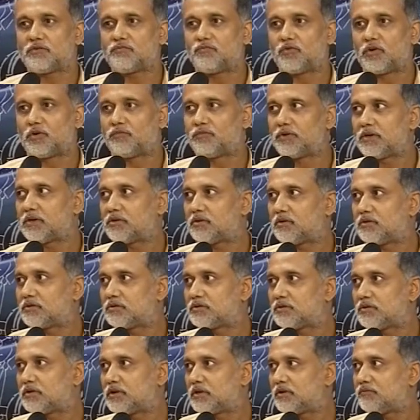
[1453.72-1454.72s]
vowel,
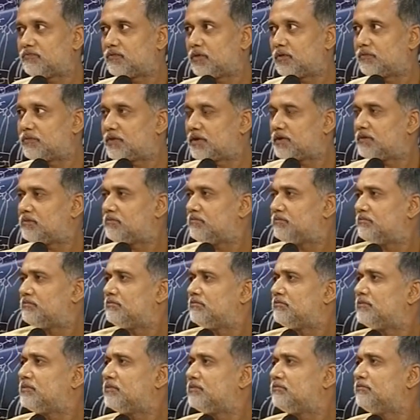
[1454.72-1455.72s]
consonant, vowel.
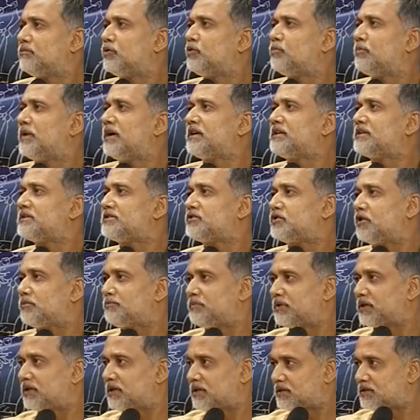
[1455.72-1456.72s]
You might stop
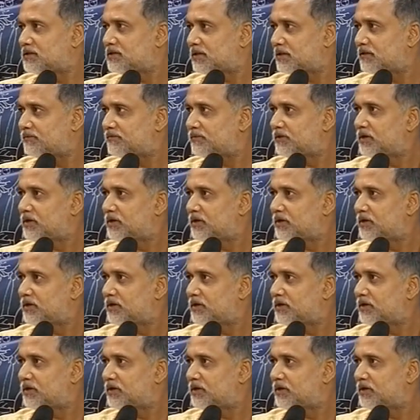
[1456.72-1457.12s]
there itself.